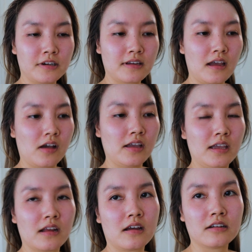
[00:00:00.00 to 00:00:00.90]
workout,
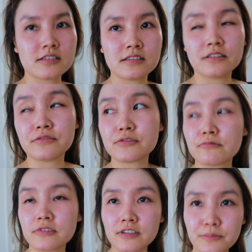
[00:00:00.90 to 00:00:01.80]
and honestly it was
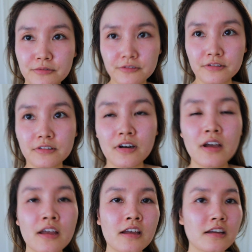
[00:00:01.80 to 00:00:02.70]
really brutal.
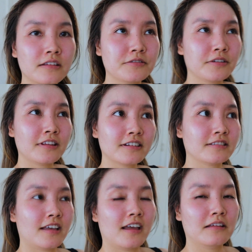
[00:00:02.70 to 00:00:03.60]
There was only
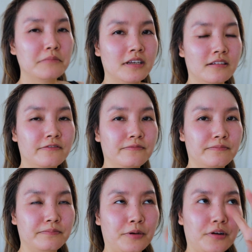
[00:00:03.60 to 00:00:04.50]
like 10 minutes
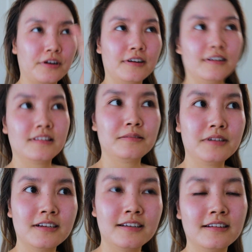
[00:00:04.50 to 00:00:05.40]
of bar at the
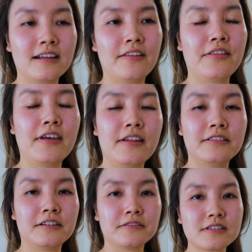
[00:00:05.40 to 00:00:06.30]
beginning, and
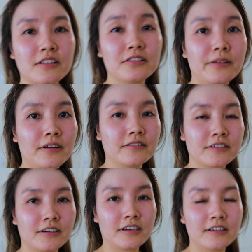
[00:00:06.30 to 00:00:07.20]
then there was a lot
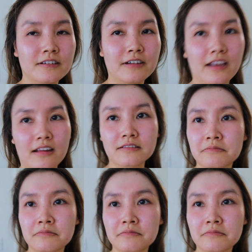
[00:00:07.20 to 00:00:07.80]
of cardio, and